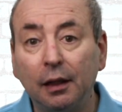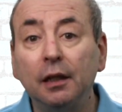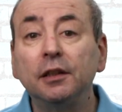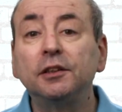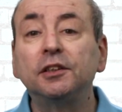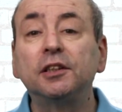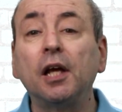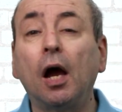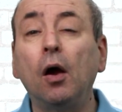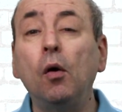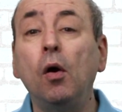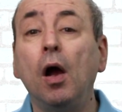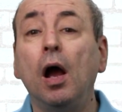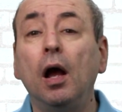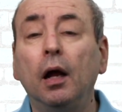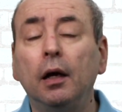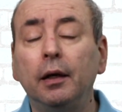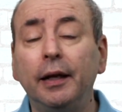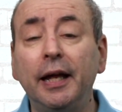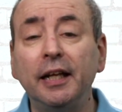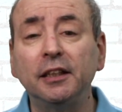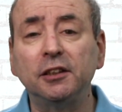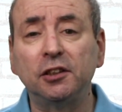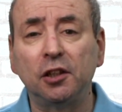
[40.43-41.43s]
so
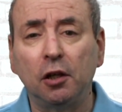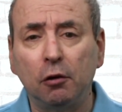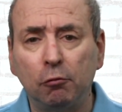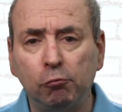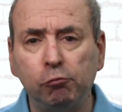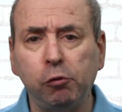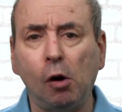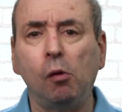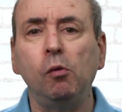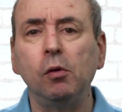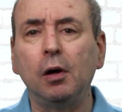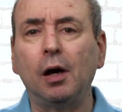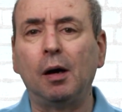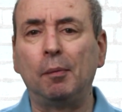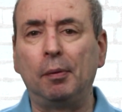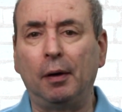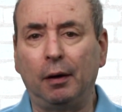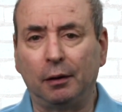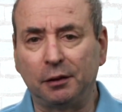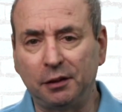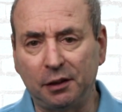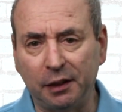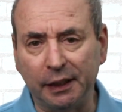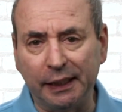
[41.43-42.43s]
let's roll up
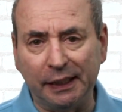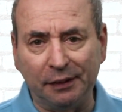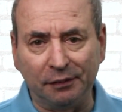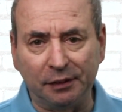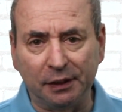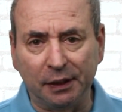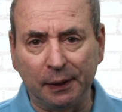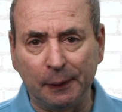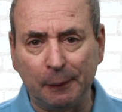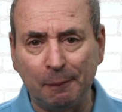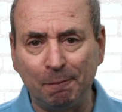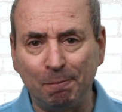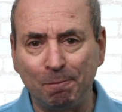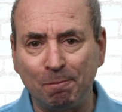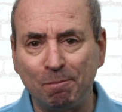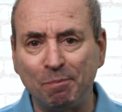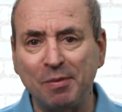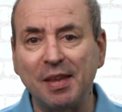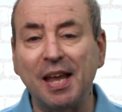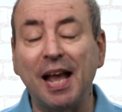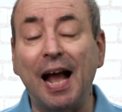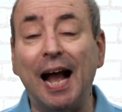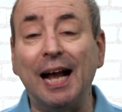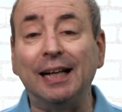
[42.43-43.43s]
our sleeves
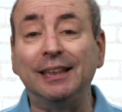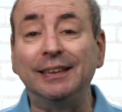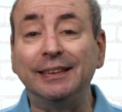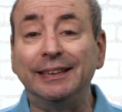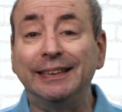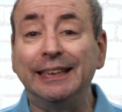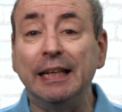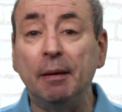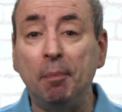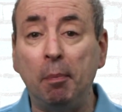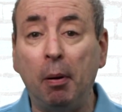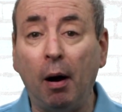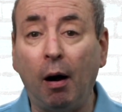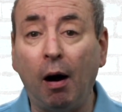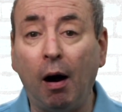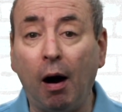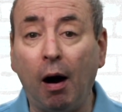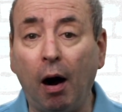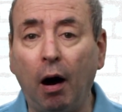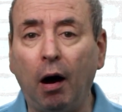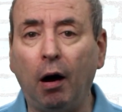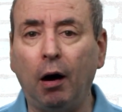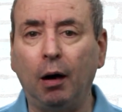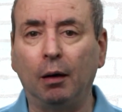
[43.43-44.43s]
and dip
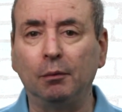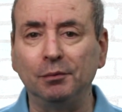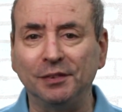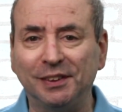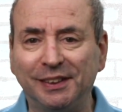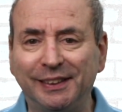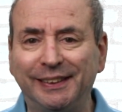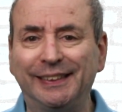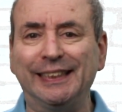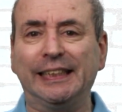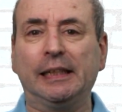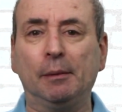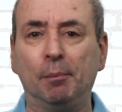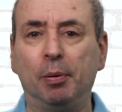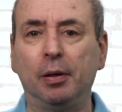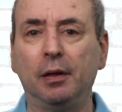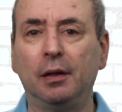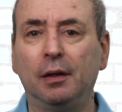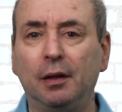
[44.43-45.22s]
our arms deep